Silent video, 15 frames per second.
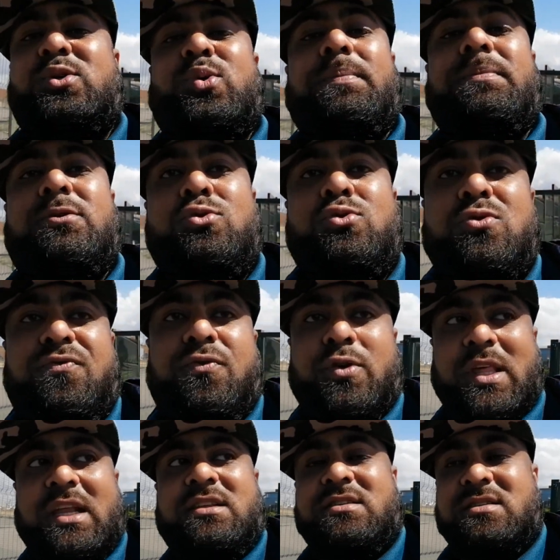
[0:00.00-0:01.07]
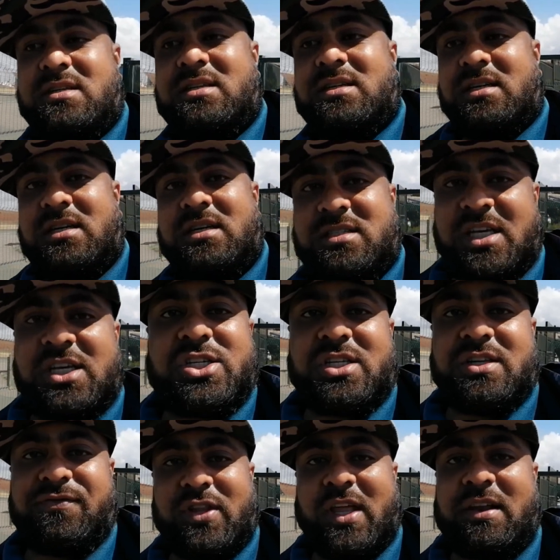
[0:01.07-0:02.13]
what you want me to do for that
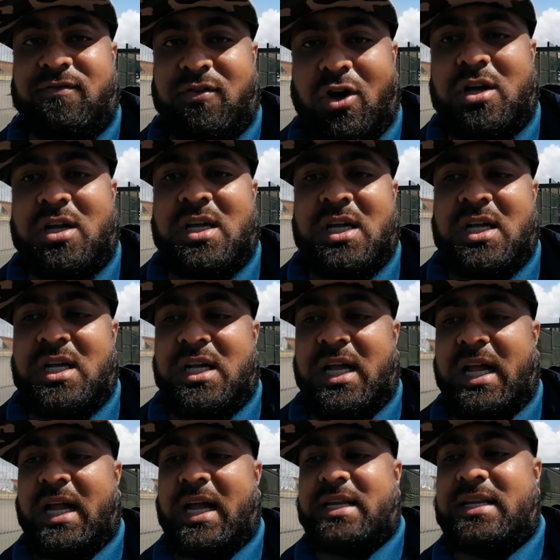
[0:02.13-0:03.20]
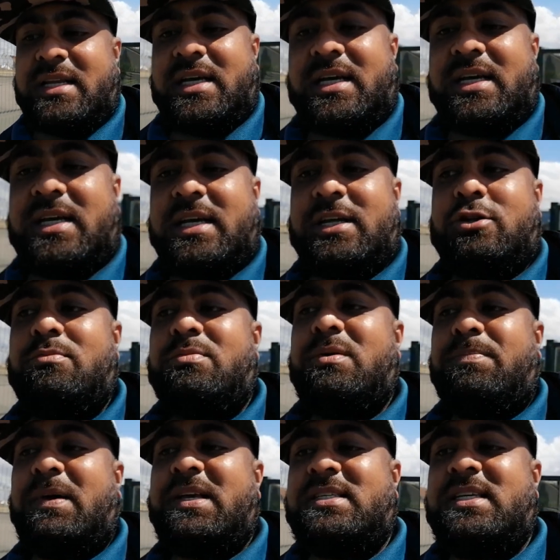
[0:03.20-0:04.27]
session for that vlog and uh, it will be
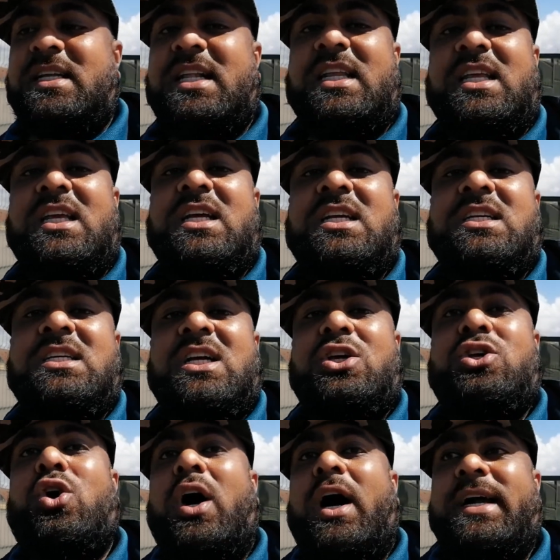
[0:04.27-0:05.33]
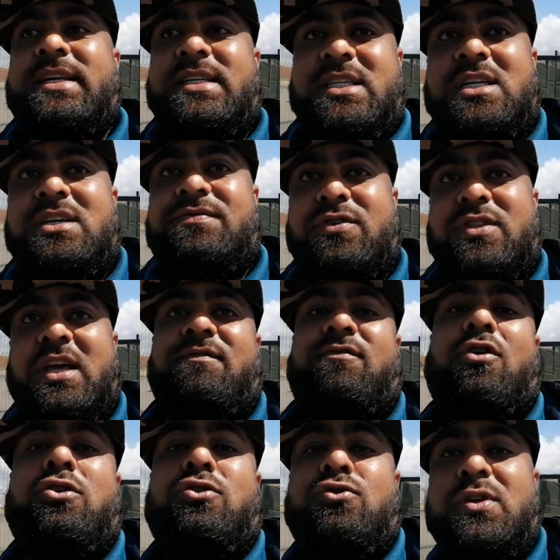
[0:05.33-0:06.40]
basically your idea for that
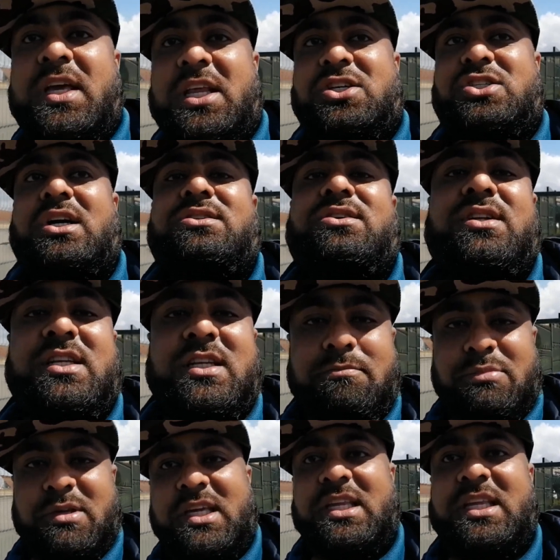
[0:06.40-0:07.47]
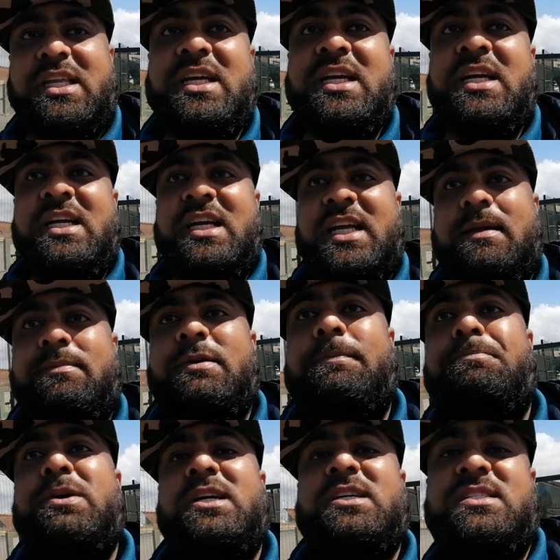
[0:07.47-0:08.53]
vlog you'll get a shout out in the beginning it'll be a
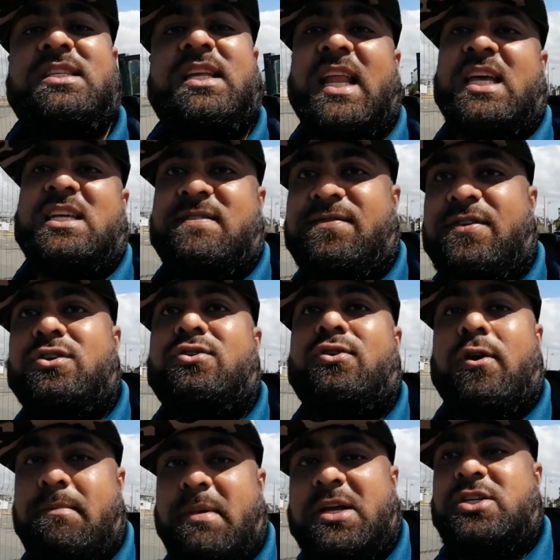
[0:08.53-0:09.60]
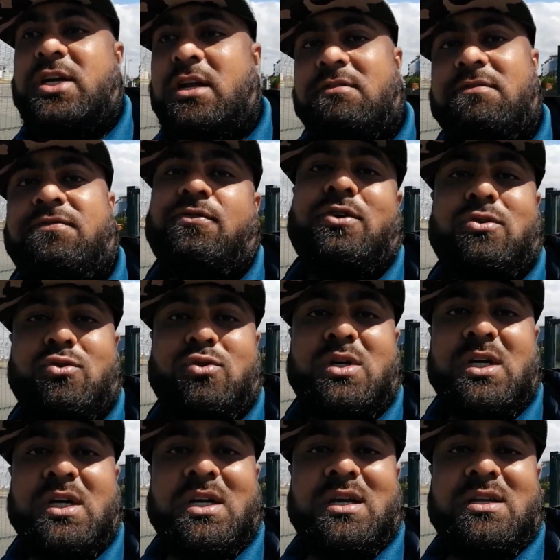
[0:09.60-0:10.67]
personalized video on my channel for you
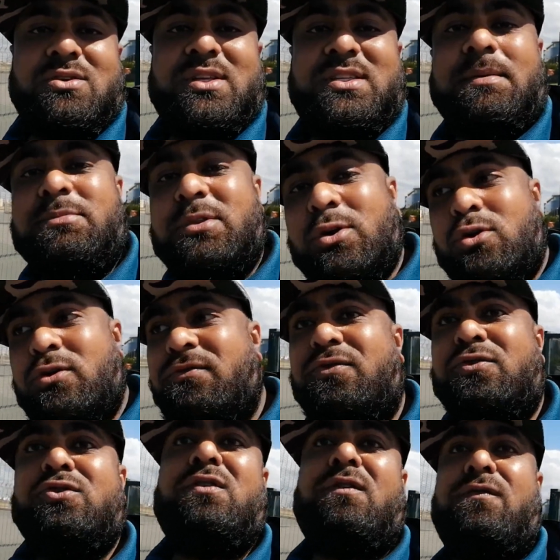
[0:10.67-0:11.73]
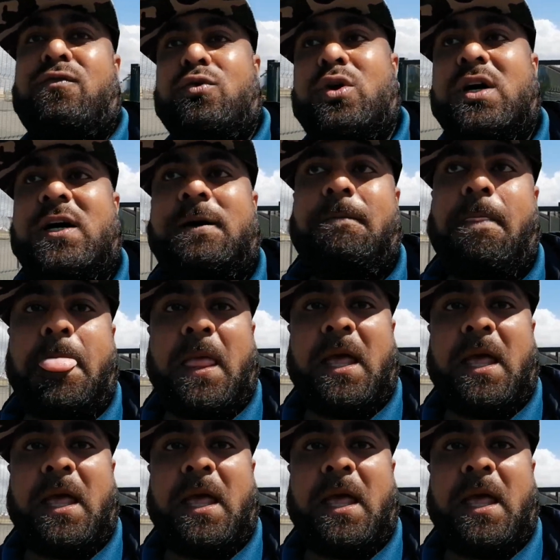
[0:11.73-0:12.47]
so it's something good for you if you are